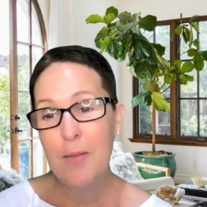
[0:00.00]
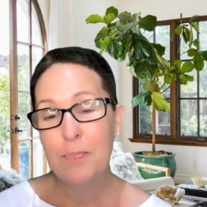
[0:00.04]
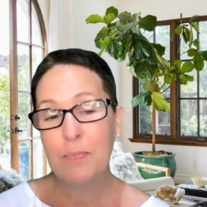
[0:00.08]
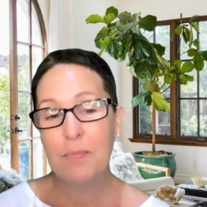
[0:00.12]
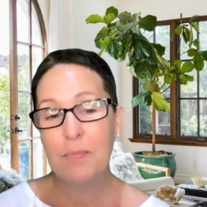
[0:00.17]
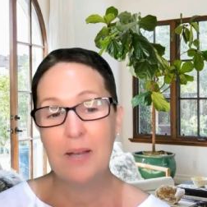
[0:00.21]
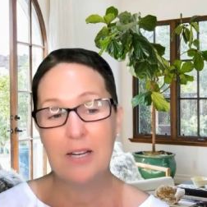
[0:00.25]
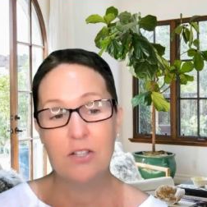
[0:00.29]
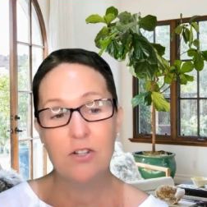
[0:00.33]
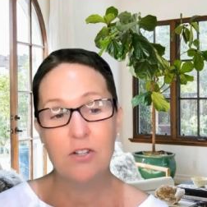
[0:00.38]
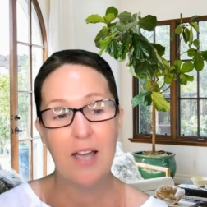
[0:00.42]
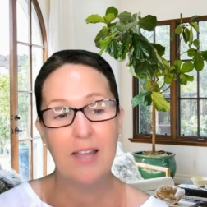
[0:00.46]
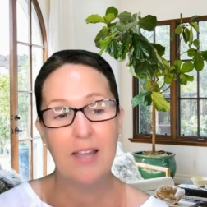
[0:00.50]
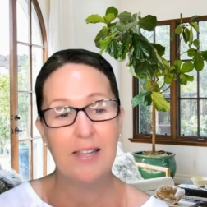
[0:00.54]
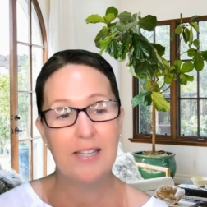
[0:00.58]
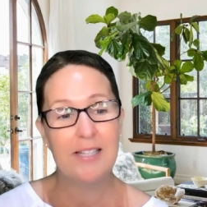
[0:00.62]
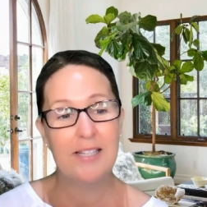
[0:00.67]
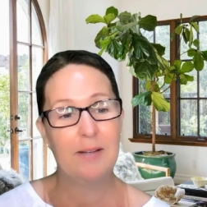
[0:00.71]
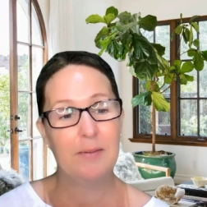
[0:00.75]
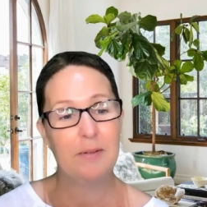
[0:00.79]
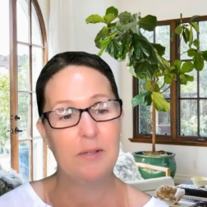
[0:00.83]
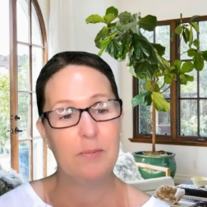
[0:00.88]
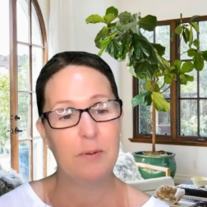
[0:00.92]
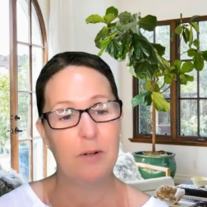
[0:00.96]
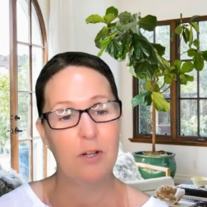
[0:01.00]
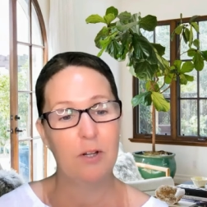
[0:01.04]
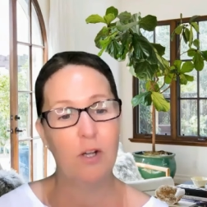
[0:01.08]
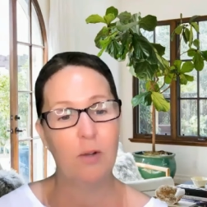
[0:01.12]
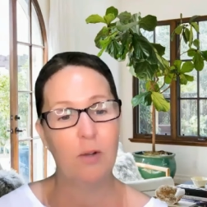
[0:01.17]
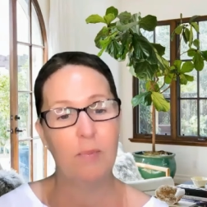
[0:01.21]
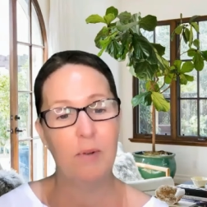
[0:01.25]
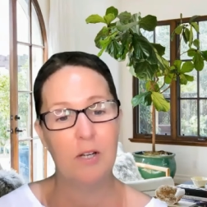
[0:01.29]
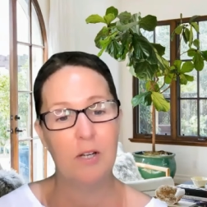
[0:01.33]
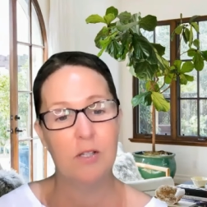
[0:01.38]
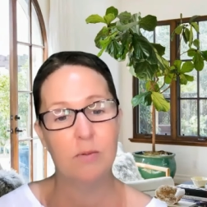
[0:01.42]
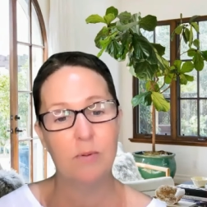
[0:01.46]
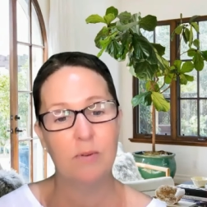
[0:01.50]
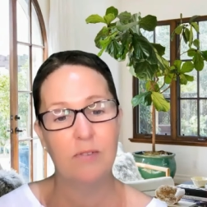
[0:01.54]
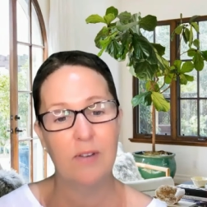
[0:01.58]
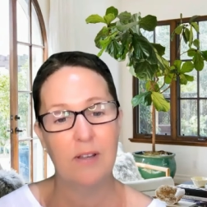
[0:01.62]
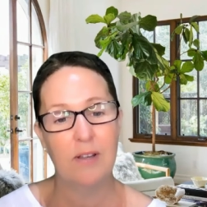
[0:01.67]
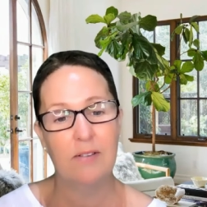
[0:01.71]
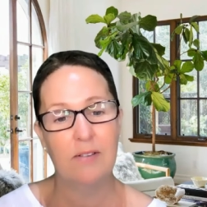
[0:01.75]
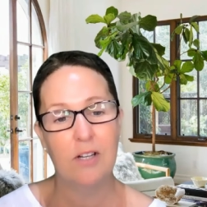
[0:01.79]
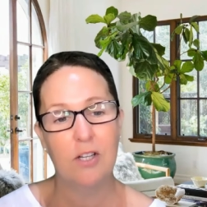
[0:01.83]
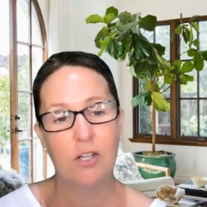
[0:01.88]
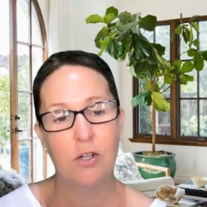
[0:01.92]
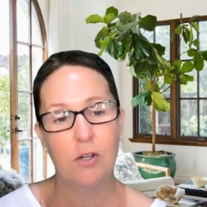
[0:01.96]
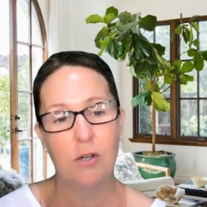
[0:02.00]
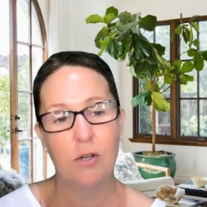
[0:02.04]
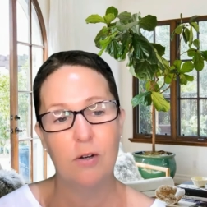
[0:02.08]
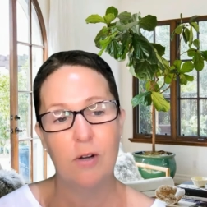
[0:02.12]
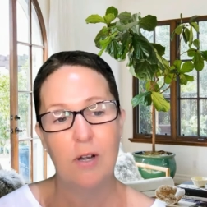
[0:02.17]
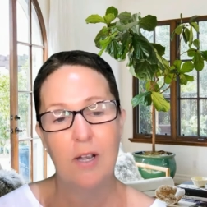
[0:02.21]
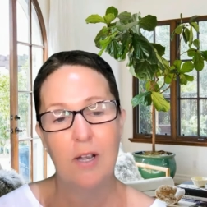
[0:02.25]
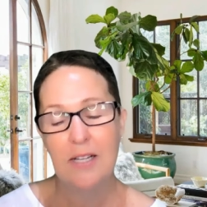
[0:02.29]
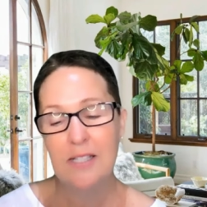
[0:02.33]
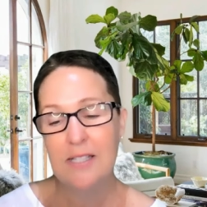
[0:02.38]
but try the tips below because we've given you